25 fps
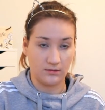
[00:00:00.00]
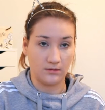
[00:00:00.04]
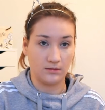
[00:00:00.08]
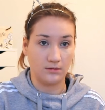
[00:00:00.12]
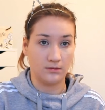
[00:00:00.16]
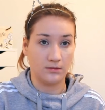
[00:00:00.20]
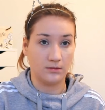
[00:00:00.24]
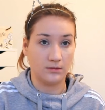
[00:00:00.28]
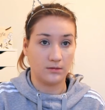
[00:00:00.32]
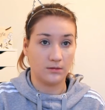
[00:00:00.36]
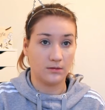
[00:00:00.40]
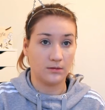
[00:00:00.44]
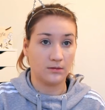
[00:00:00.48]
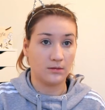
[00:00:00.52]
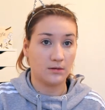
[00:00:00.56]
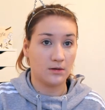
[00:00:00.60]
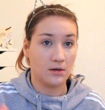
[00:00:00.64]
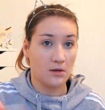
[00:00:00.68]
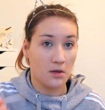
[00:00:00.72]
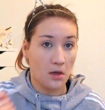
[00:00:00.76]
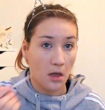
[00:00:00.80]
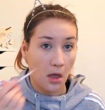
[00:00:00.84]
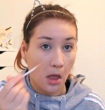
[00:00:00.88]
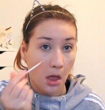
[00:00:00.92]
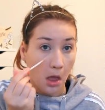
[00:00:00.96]

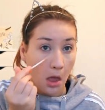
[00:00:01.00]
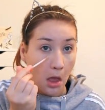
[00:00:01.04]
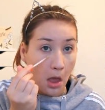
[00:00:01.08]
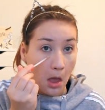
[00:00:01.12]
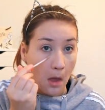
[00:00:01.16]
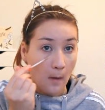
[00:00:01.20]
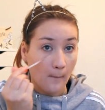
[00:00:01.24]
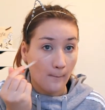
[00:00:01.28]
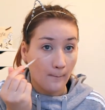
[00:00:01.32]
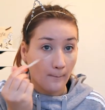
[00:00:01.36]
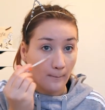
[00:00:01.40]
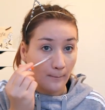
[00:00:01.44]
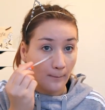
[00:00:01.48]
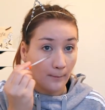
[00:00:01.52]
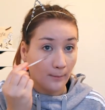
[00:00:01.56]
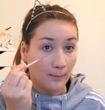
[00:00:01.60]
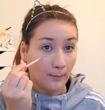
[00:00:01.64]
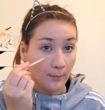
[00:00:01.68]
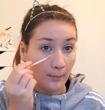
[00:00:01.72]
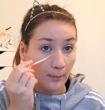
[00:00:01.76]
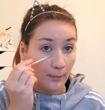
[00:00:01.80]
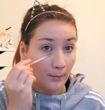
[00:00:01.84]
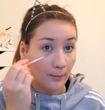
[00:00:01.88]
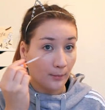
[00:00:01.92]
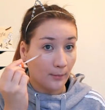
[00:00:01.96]

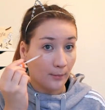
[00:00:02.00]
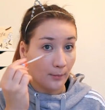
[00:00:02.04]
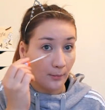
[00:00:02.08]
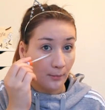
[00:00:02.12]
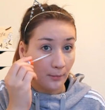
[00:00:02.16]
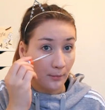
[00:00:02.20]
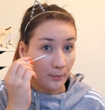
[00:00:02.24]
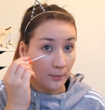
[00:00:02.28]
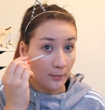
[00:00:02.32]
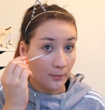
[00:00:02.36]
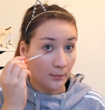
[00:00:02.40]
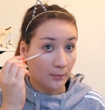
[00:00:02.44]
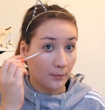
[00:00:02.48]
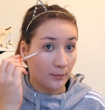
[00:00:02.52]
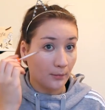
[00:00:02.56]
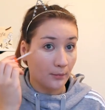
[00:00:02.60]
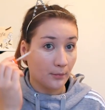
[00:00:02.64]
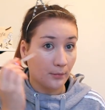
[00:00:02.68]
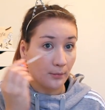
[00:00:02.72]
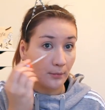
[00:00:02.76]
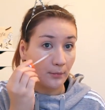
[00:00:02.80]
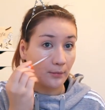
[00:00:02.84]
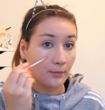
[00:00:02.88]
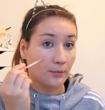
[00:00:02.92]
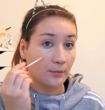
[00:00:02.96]

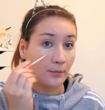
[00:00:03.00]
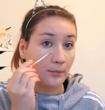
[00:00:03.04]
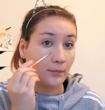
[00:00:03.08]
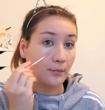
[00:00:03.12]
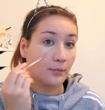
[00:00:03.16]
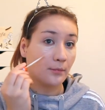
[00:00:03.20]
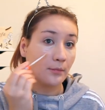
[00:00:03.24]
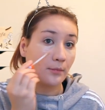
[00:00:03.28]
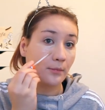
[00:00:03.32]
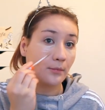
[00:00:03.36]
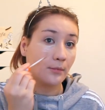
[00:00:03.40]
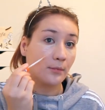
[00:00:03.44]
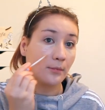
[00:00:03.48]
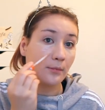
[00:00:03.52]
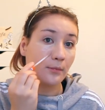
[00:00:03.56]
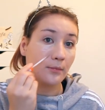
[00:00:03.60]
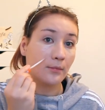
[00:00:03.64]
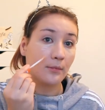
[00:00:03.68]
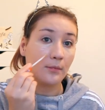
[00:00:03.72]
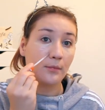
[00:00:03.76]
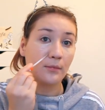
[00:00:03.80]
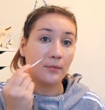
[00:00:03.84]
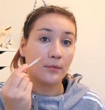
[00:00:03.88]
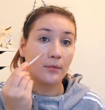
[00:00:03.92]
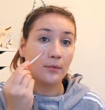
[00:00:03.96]

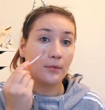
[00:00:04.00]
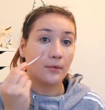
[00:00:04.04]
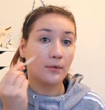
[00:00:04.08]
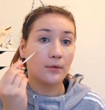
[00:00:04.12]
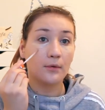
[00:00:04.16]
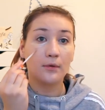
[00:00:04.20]
Nobody speaks.